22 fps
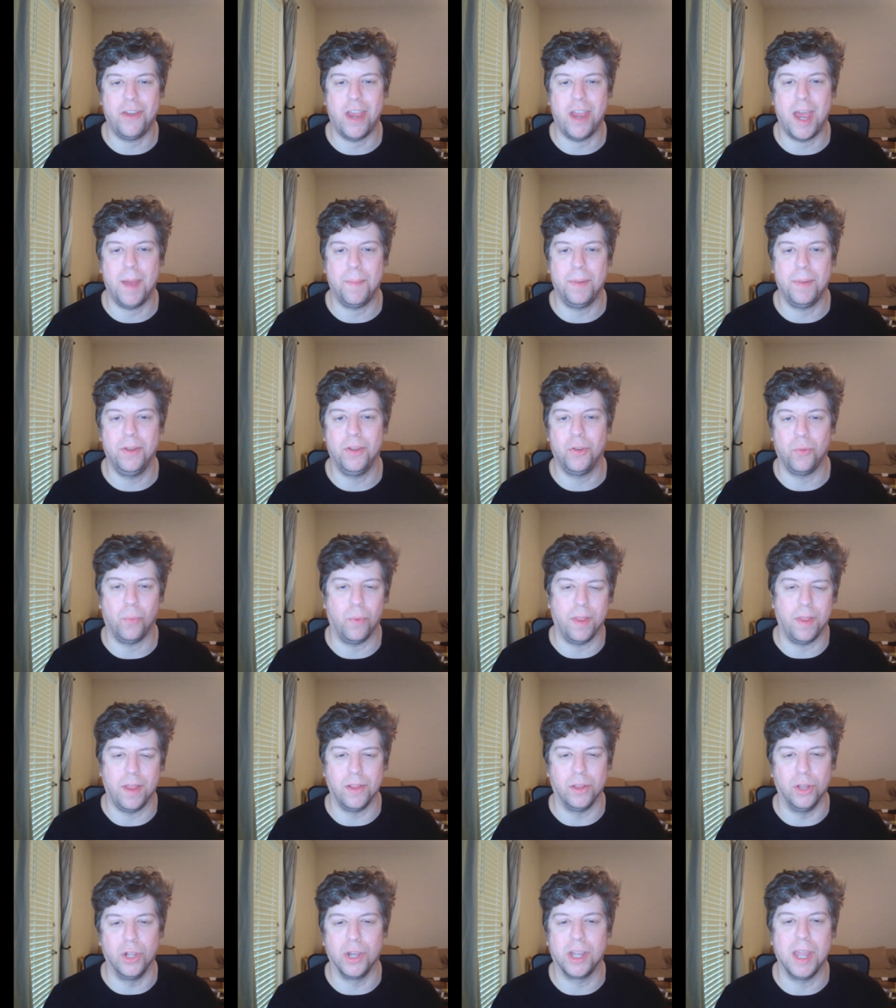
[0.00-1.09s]
happens where they
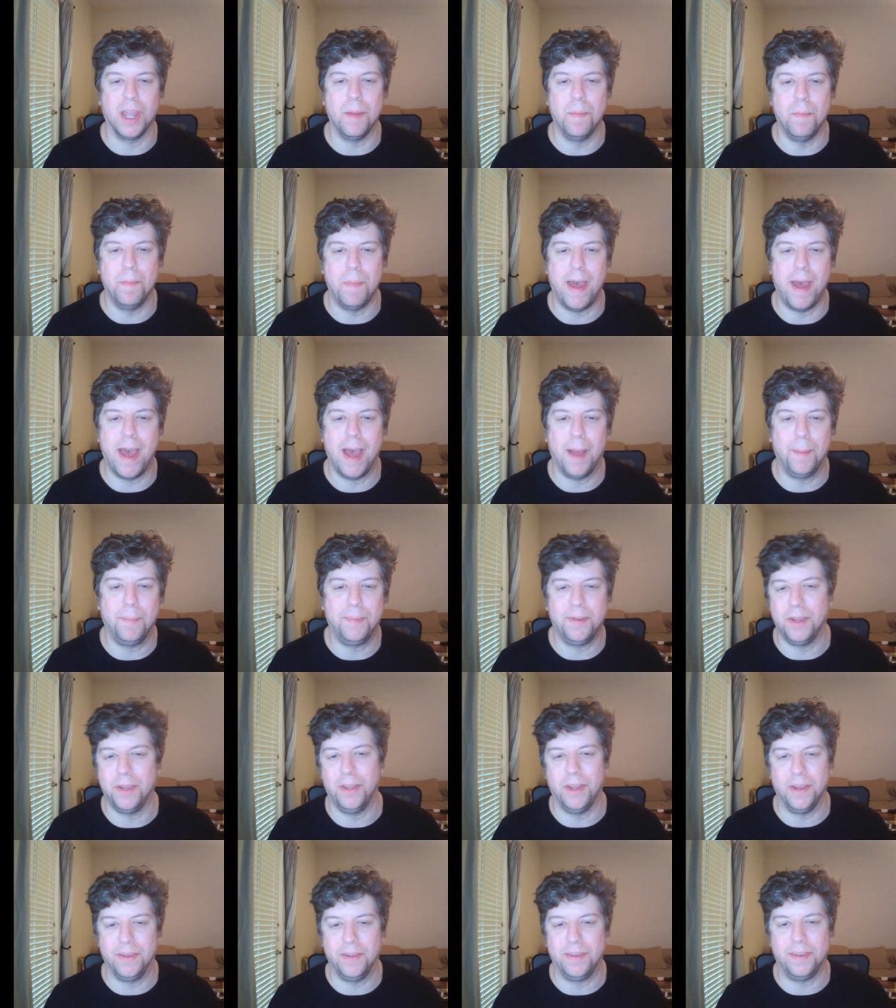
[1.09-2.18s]
look at maps
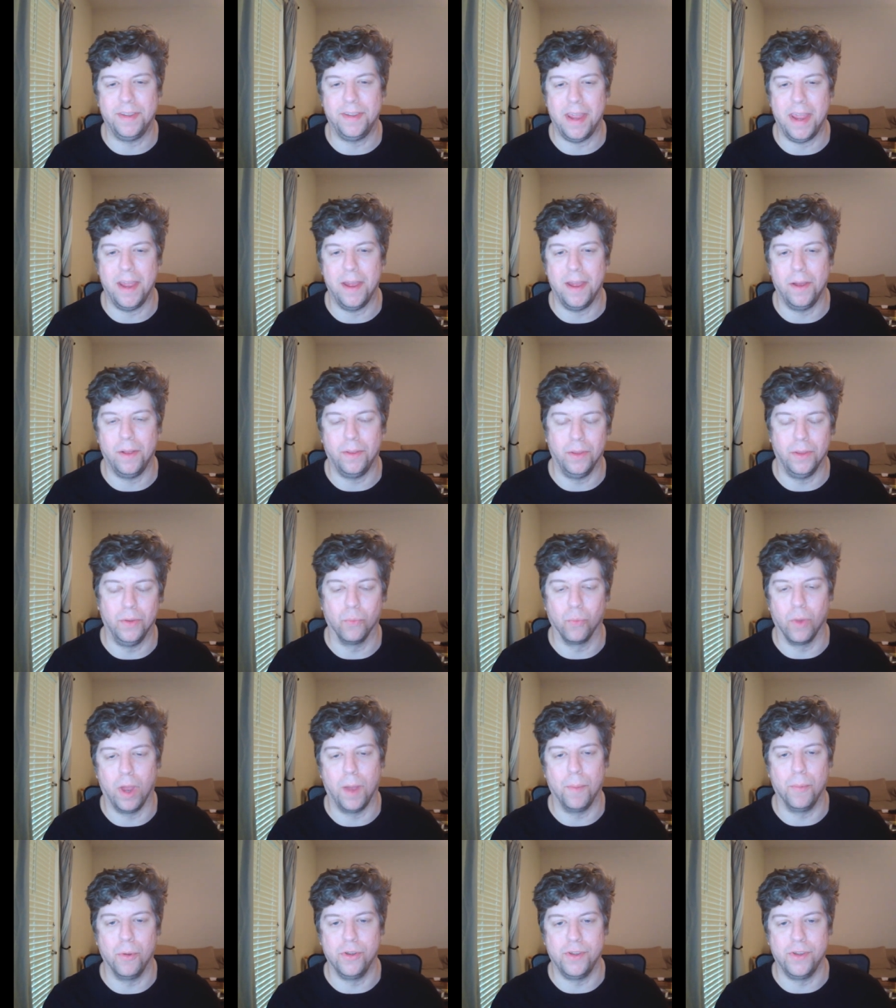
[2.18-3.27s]
and they sail, and
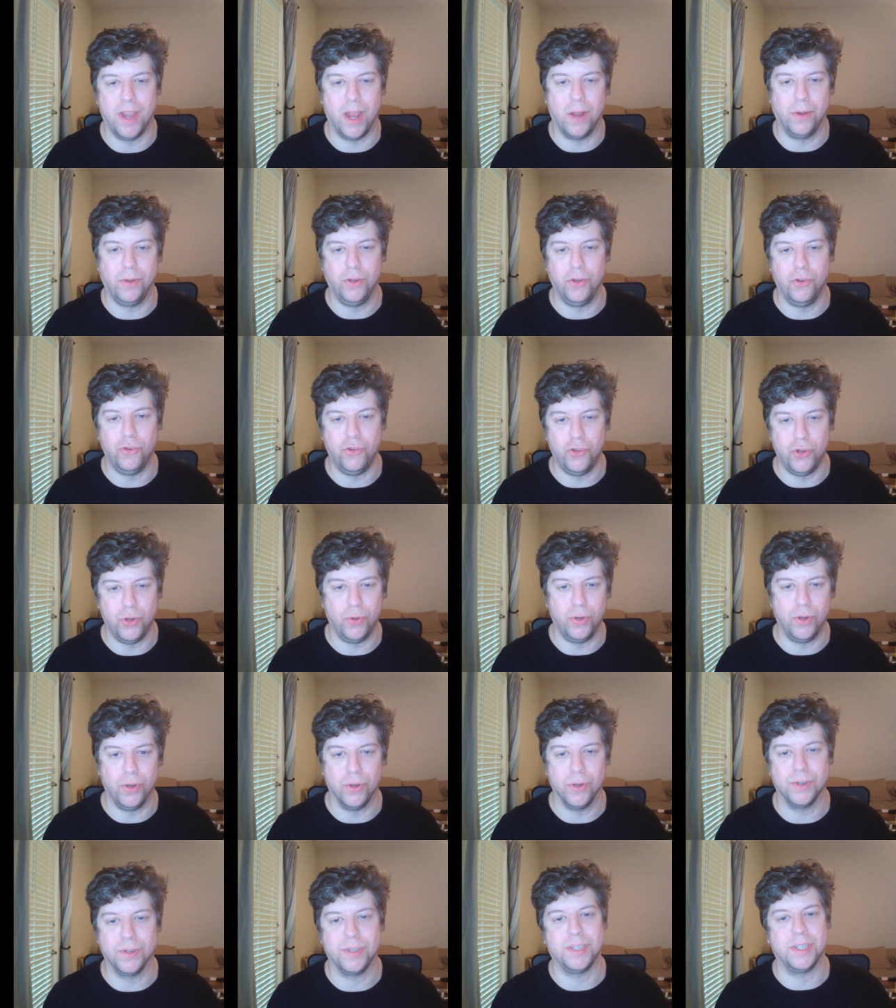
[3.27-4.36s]
Robert Downey
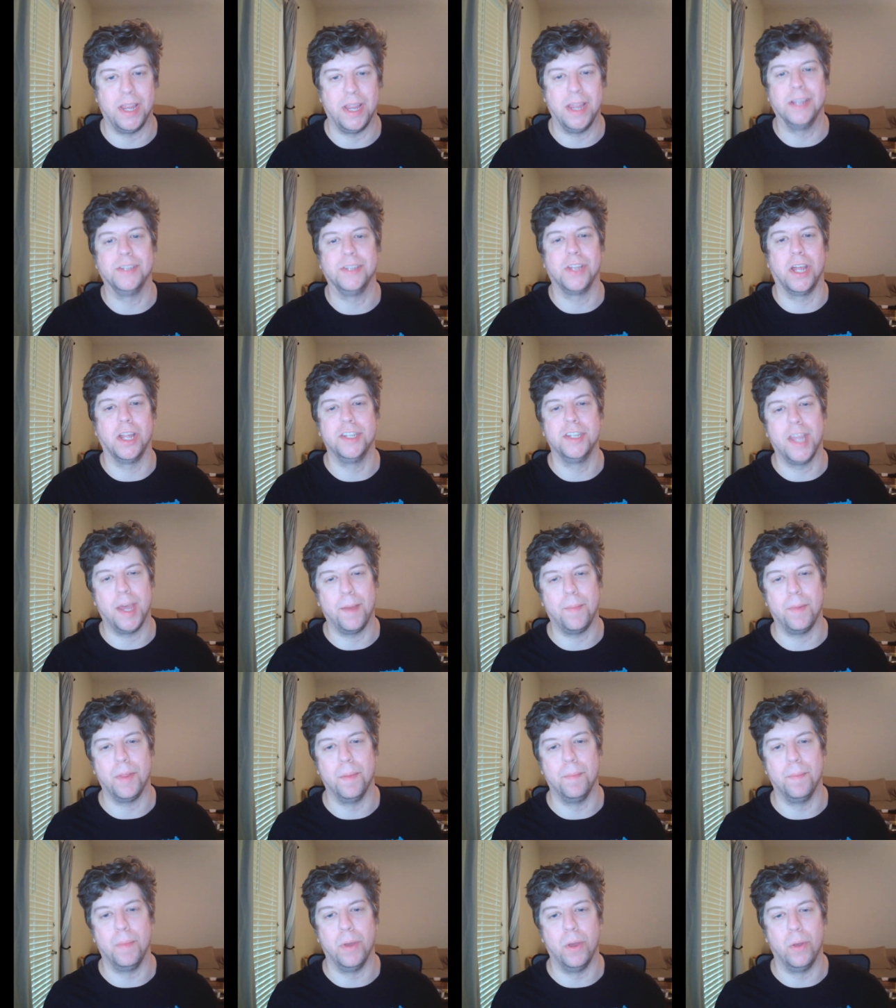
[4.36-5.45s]
Jr. stands on top of
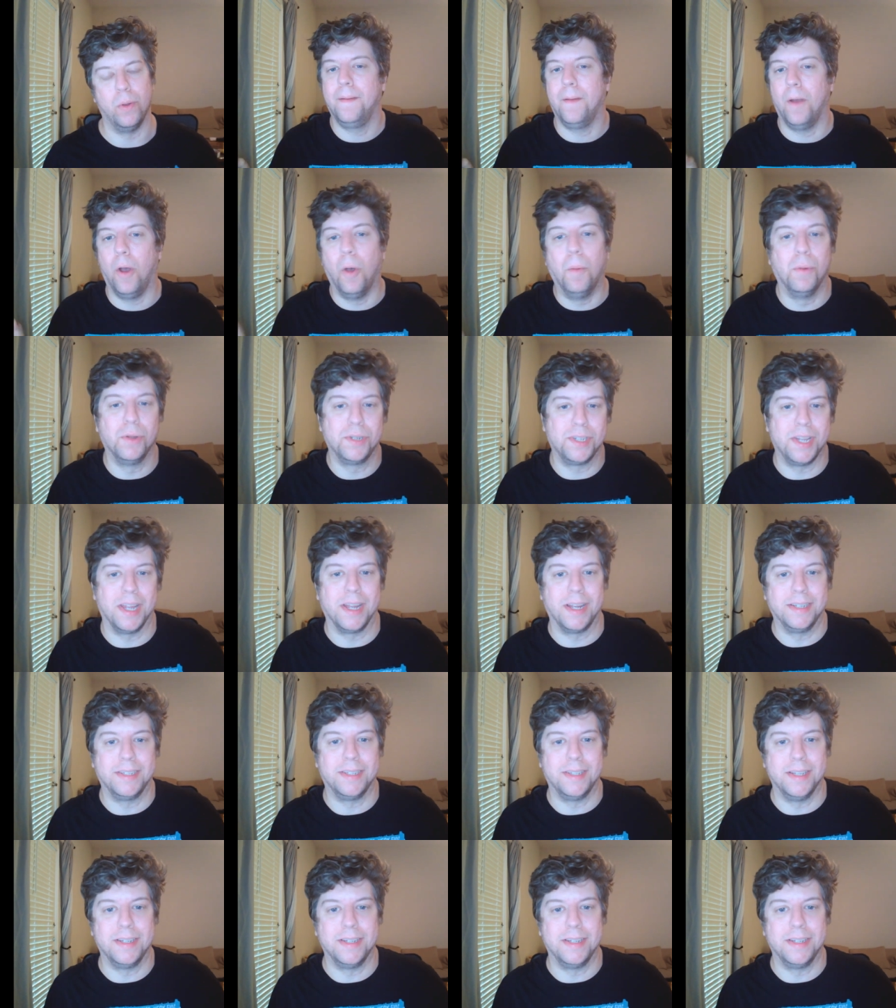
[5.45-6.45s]
the boat, almost like it's the